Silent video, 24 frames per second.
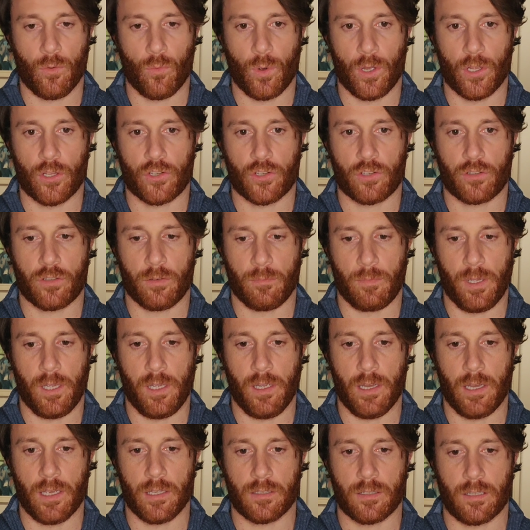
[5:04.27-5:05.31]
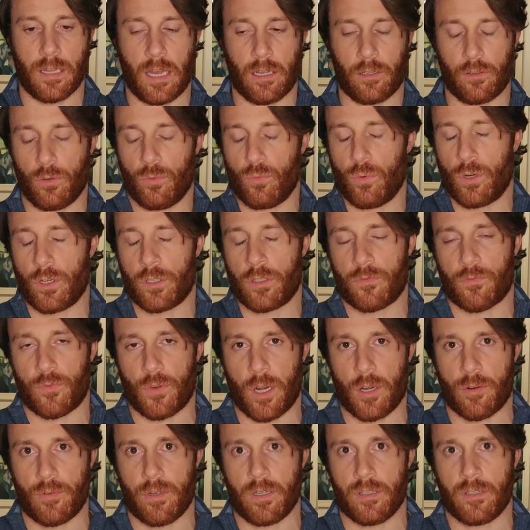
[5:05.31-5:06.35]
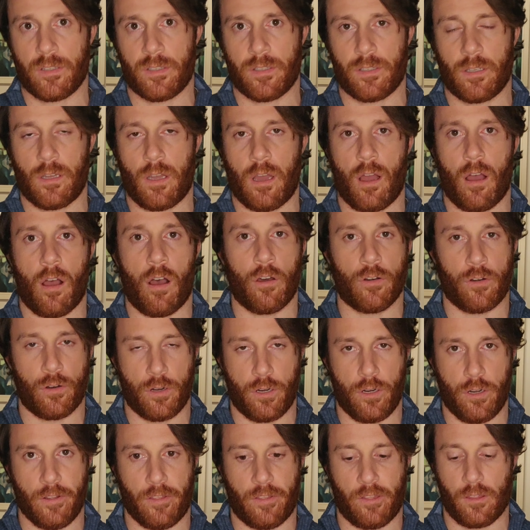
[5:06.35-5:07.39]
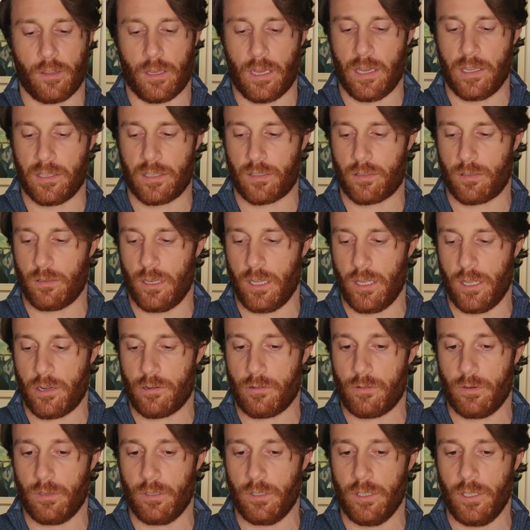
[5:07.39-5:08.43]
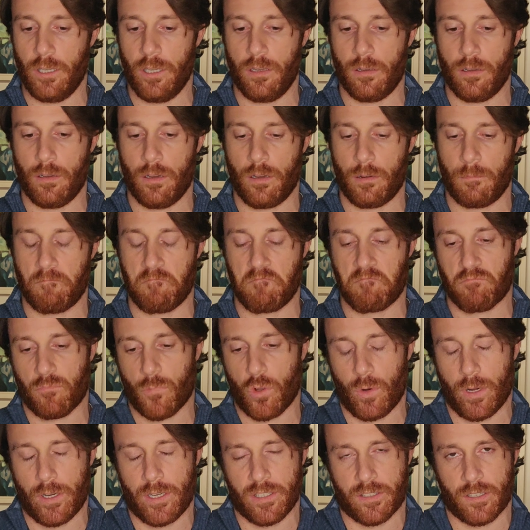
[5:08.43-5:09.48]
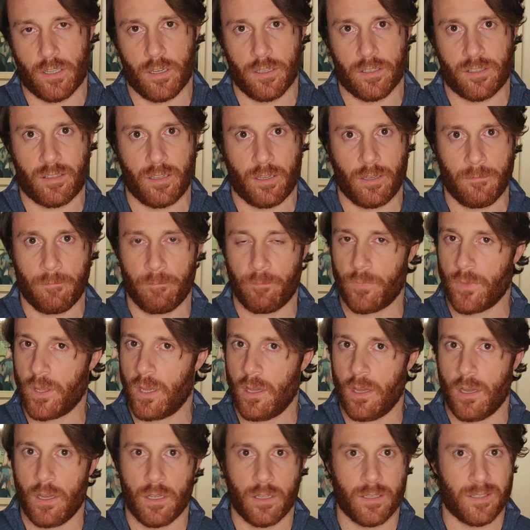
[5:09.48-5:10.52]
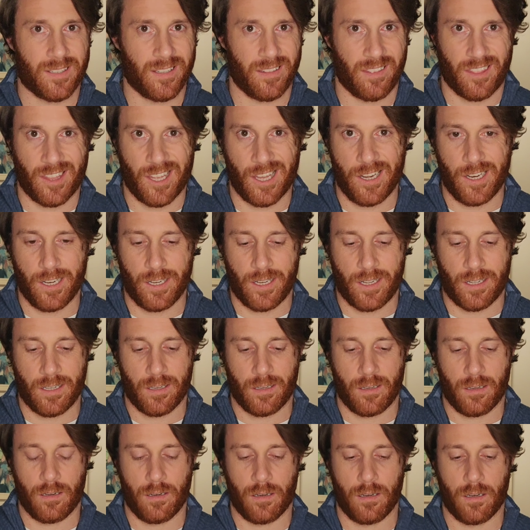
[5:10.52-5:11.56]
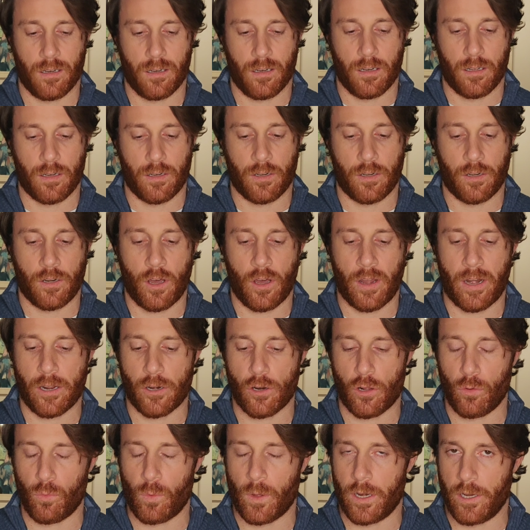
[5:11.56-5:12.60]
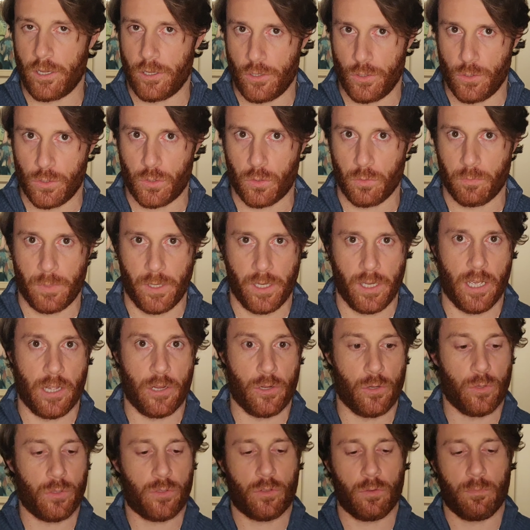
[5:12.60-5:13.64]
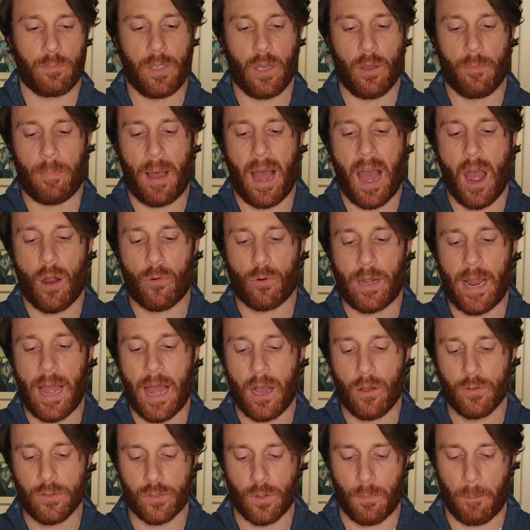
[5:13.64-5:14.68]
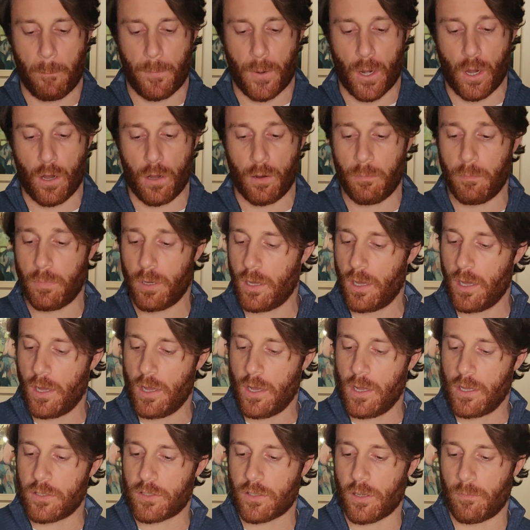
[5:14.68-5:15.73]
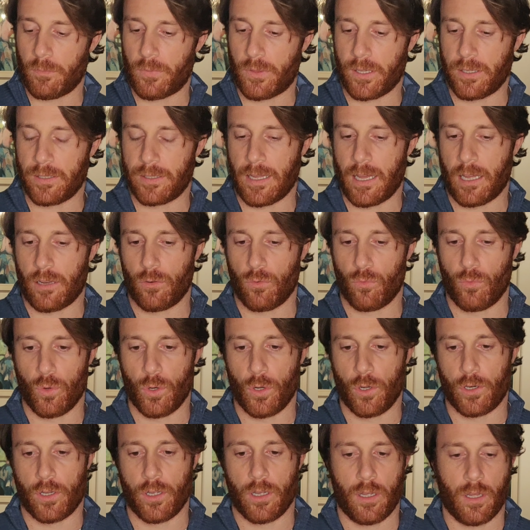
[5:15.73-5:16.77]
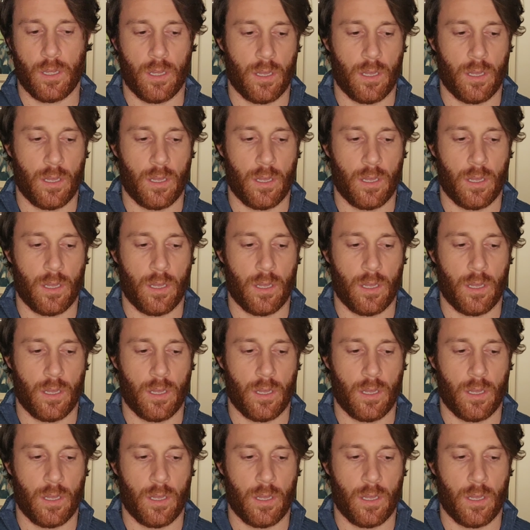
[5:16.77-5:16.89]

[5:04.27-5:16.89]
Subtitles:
Which to me is like the worst fragrance on earth. It's literally quite disgusting, synthetic, not at all what it used to be. It used to be a powerhouse, a bomb, something that would